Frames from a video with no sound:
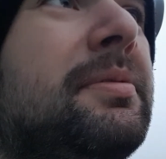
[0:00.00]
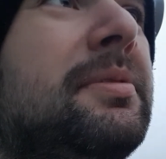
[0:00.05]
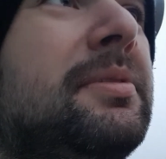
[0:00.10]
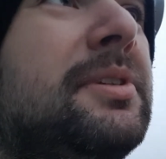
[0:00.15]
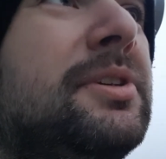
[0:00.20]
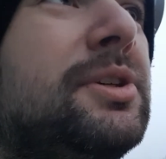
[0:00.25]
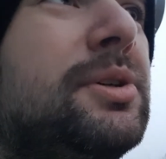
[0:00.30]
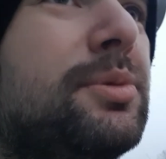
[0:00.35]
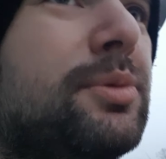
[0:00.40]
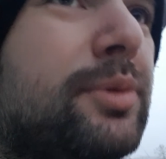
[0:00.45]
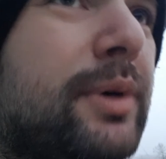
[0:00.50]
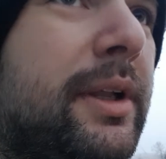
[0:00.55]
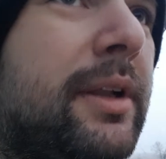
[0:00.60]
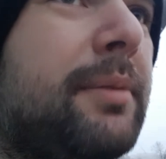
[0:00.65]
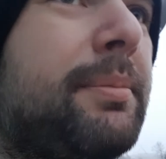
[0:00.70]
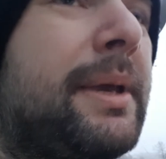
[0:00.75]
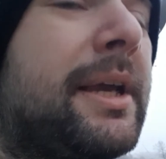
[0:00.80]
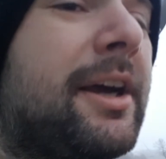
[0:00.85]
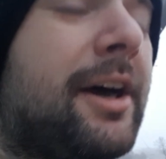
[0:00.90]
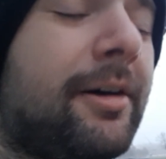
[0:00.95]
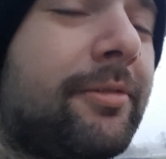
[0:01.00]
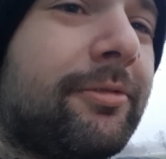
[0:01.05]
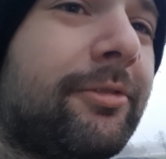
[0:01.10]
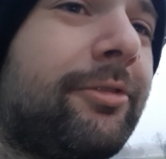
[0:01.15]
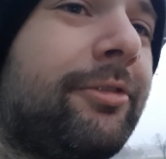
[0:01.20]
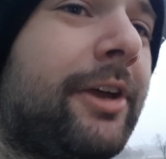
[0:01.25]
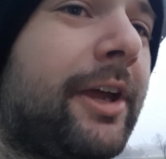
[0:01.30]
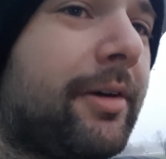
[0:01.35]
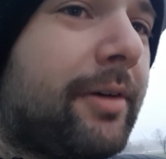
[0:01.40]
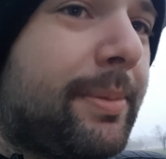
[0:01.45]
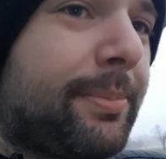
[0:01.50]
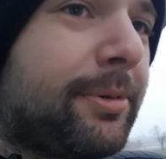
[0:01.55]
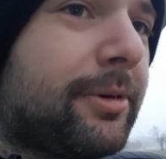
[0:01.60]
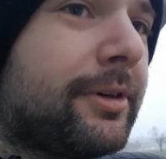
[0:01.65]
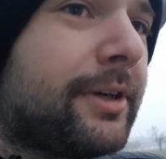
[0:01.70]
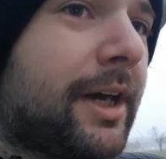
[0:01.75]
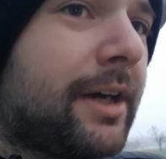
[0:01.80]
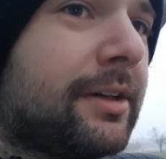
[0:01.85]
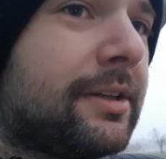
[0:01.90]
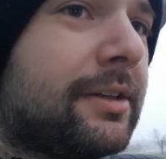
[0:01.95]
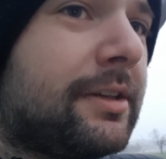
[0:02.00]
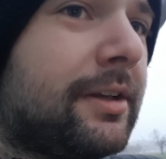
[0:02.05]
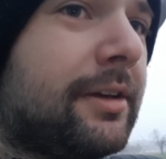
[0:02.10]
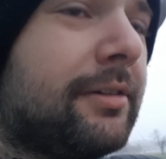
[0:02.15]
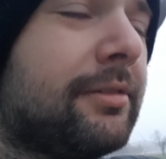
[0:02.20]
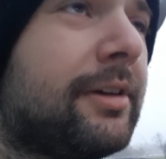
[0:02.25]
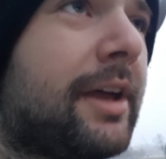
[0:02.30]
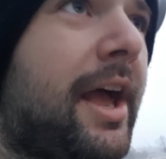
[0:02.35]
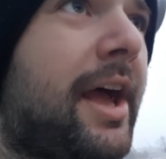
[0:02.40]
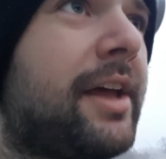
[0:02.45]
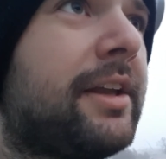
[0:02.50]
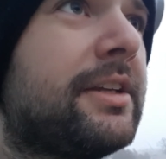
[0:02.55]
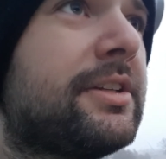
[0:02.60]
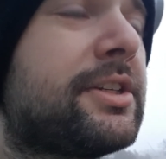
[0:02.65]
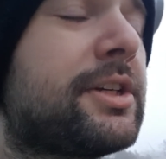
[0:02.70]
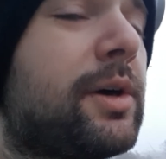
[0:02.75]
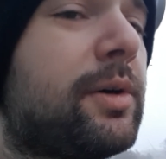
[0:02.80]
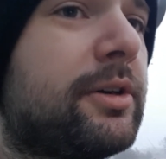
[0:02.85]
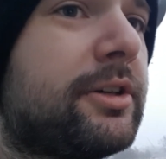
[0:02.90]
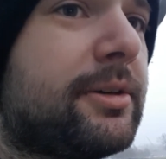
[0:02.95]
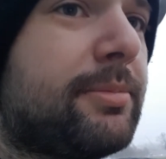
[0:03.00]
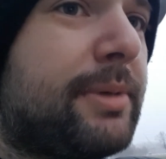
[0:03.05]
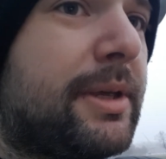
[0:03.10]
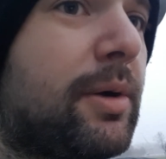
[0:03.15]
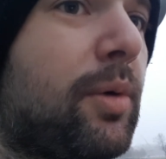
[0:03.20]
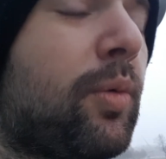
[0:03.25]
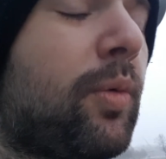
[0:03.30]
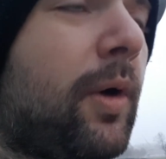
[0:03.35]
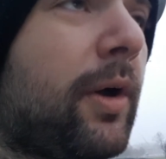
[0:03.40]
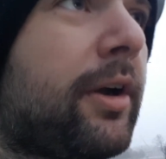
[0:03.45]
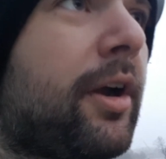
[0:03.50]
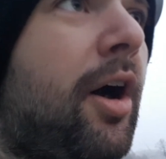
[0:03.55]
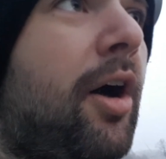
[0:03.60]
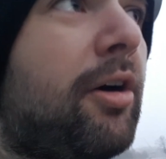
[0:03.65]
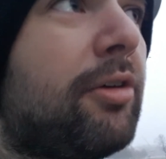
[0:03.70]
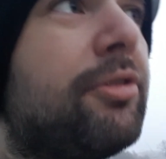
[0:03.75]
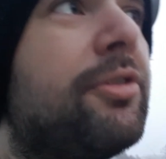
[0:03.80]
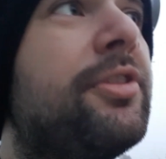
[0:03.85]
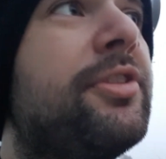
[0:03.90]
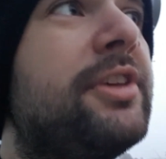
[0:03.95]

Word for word: you will become very productive and it's going to be one of